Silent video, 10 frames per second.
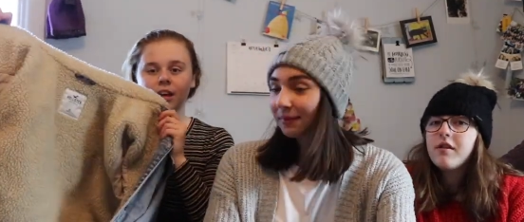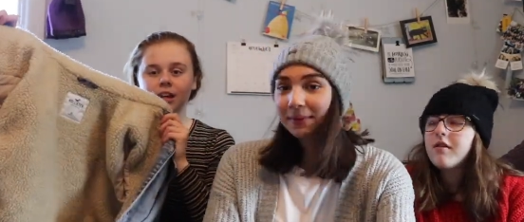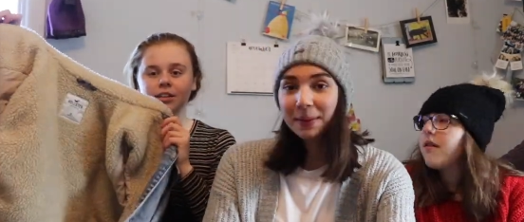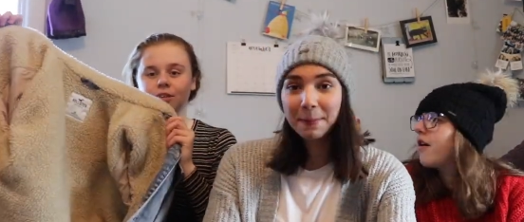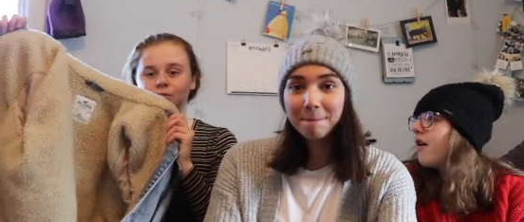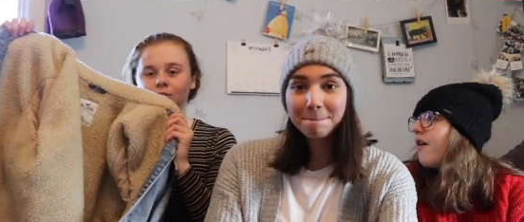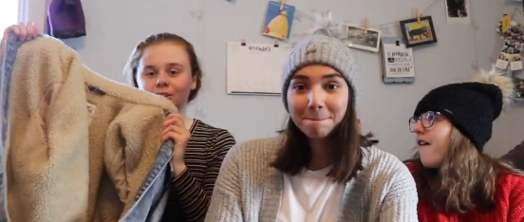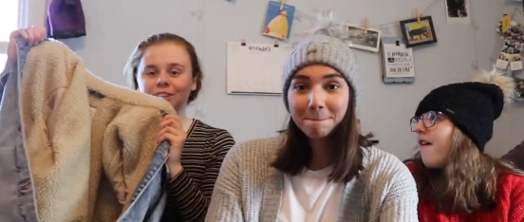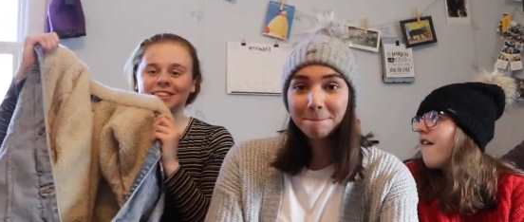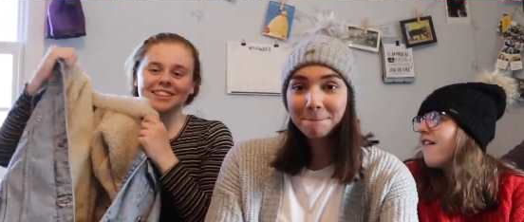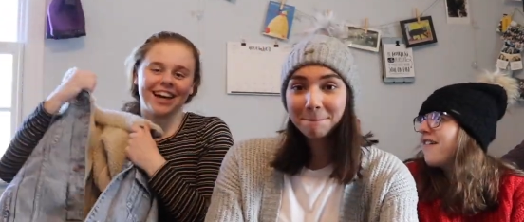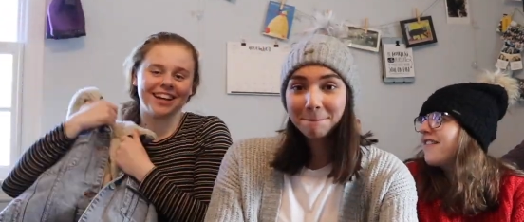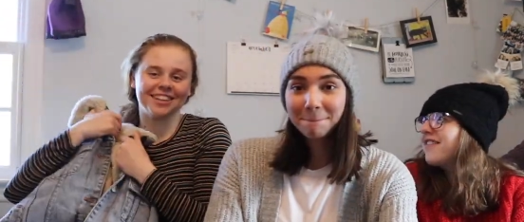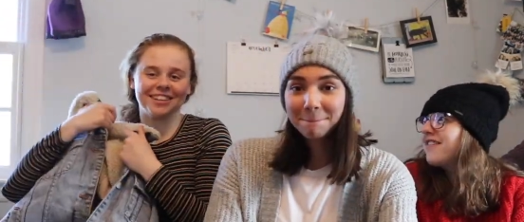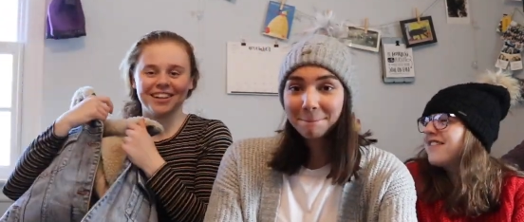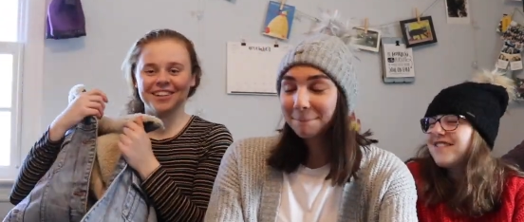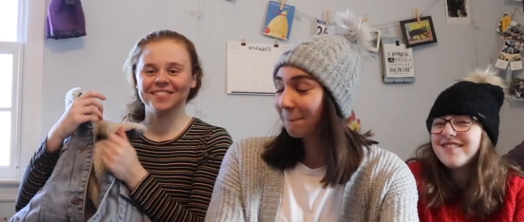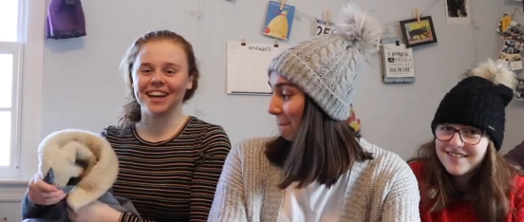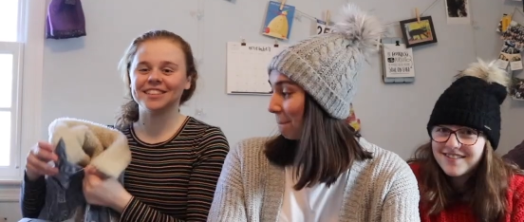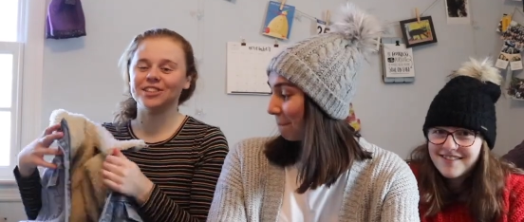Speaker 1: like the fur inside, you
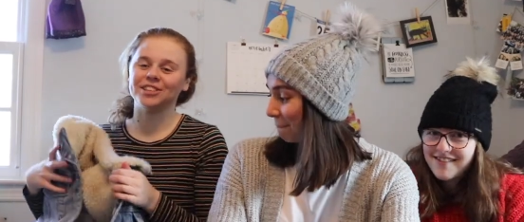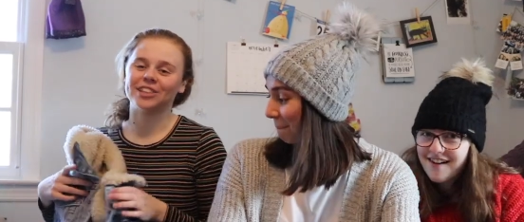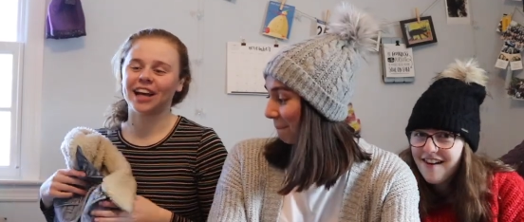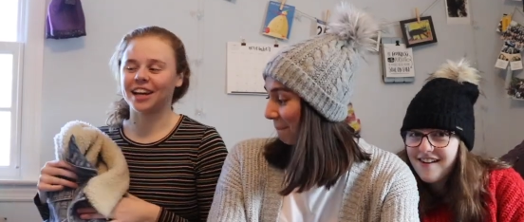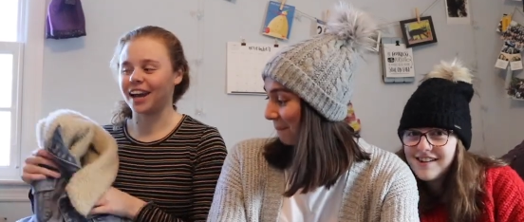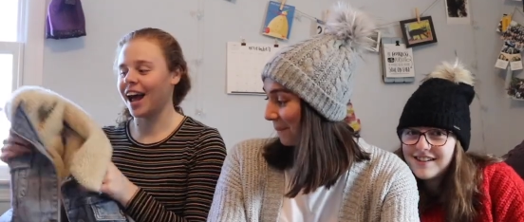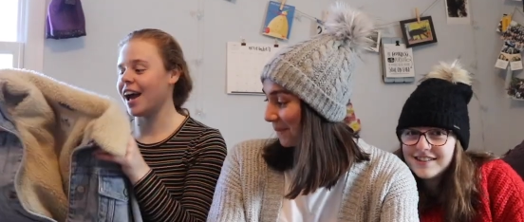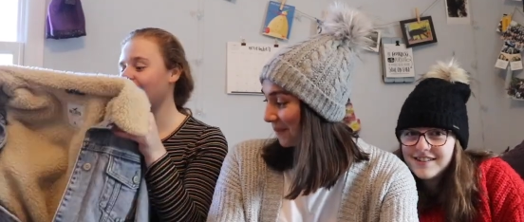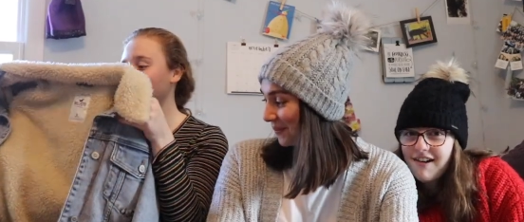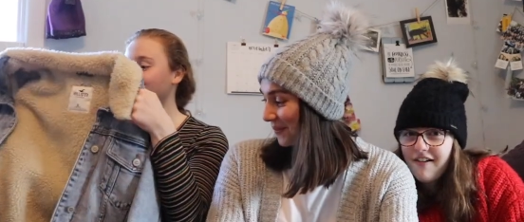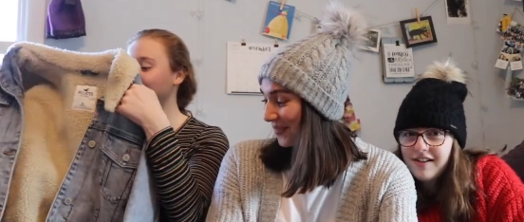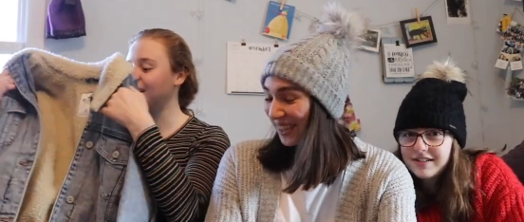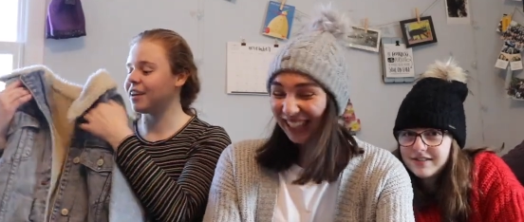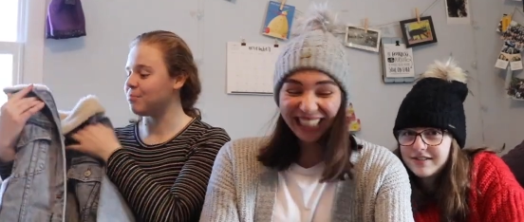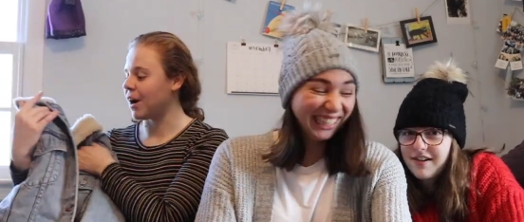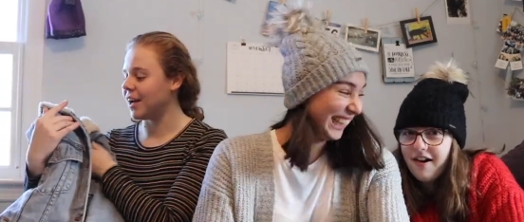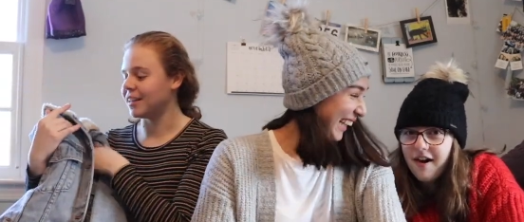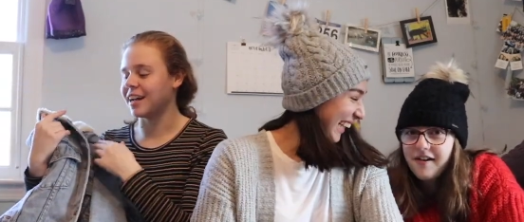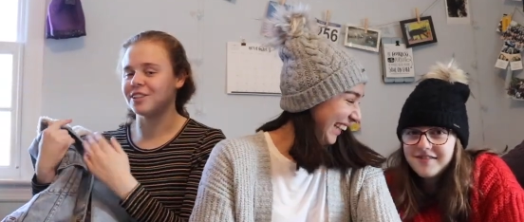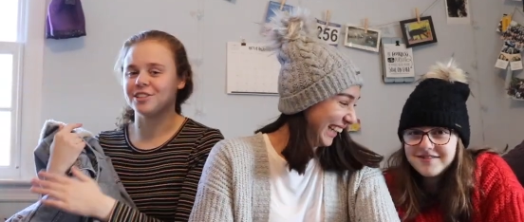know. It's a jean jacket. I like buy
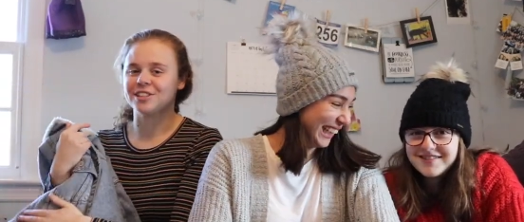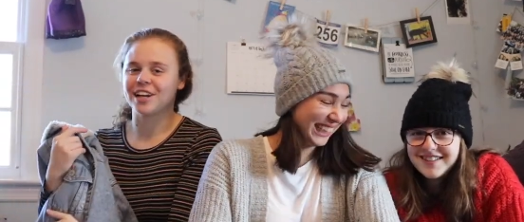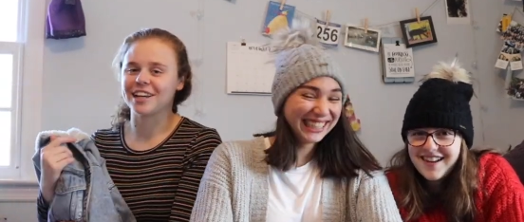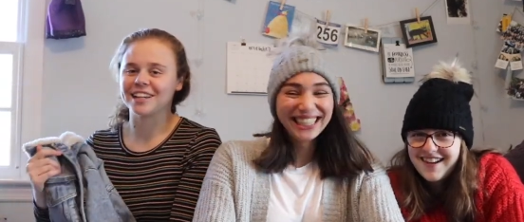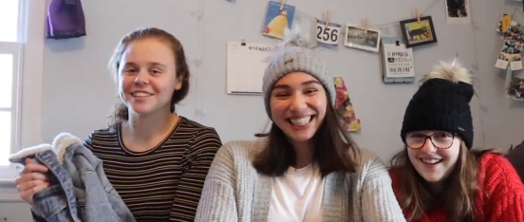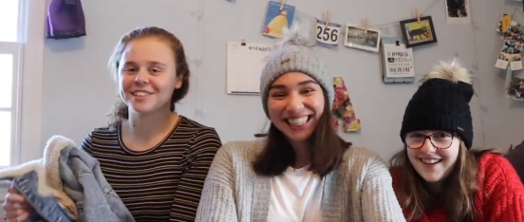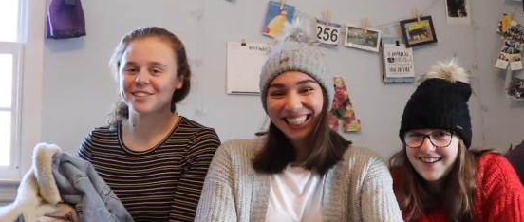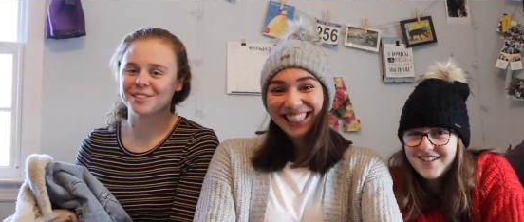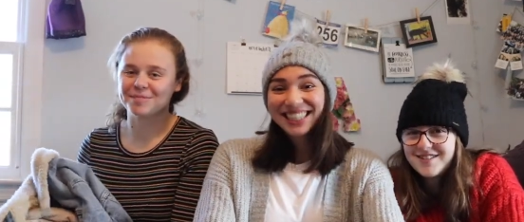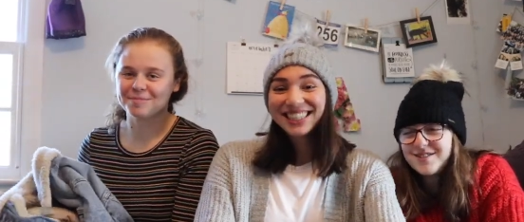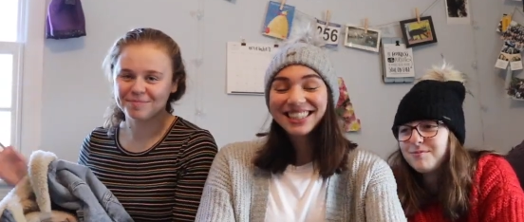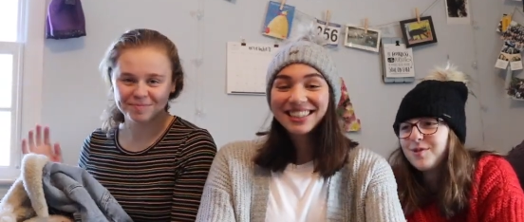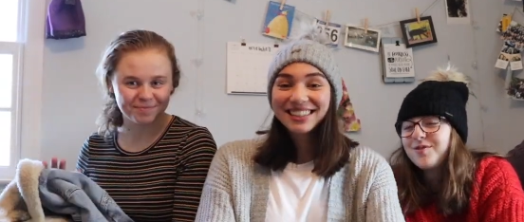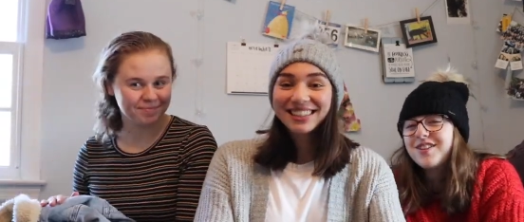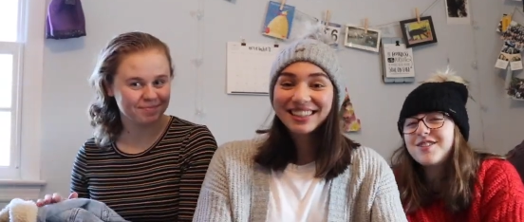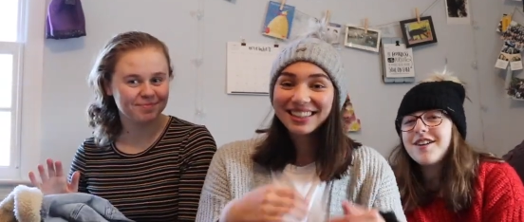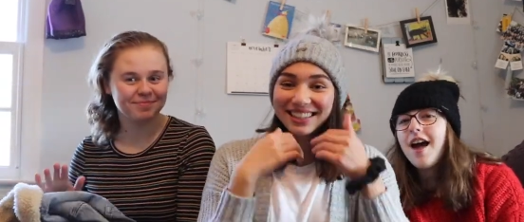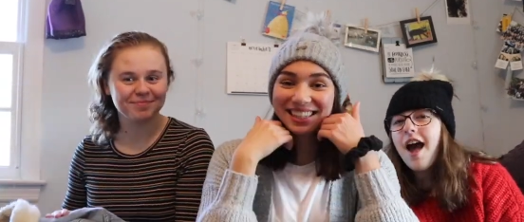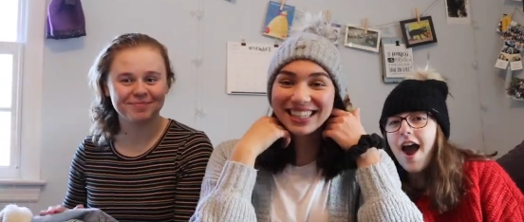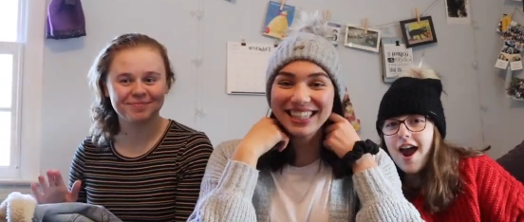a lot of jean jackets, so. She's perfect.
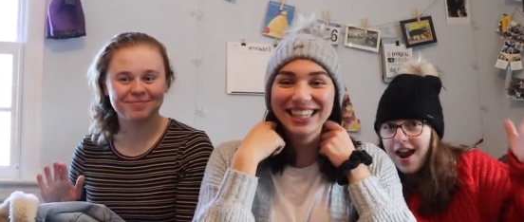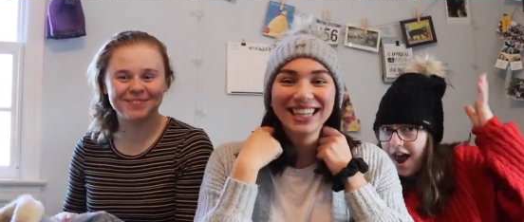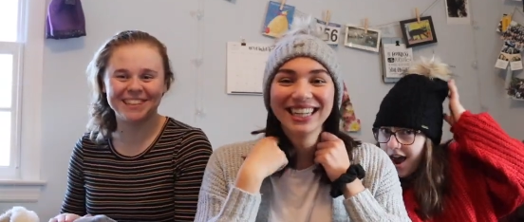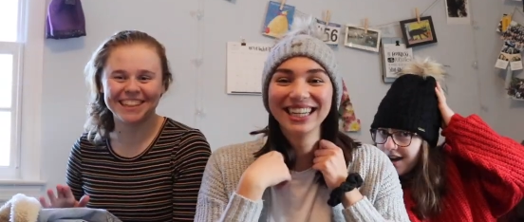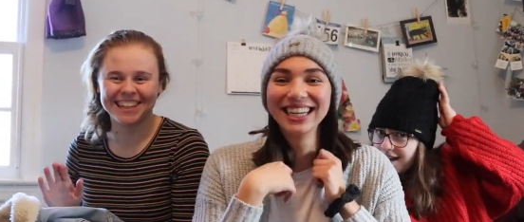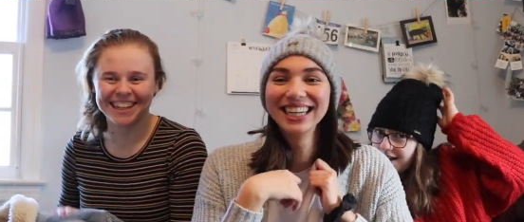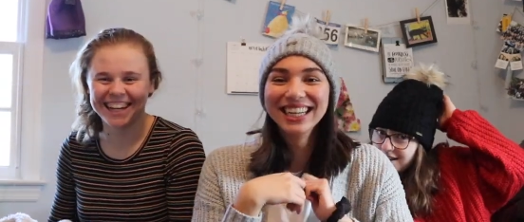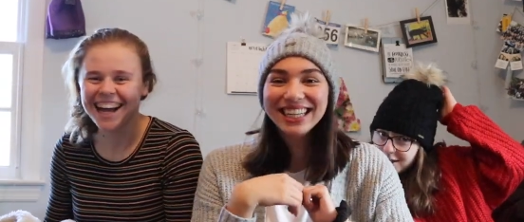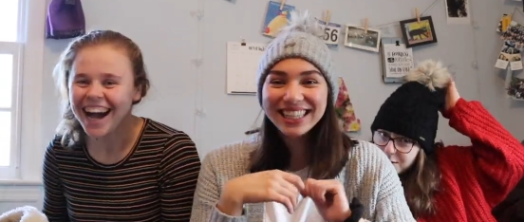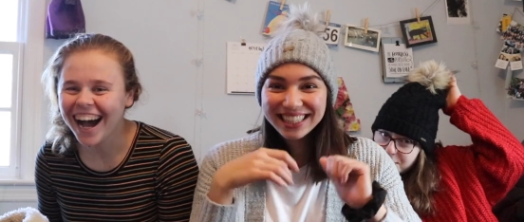And
Speaker 2: I got this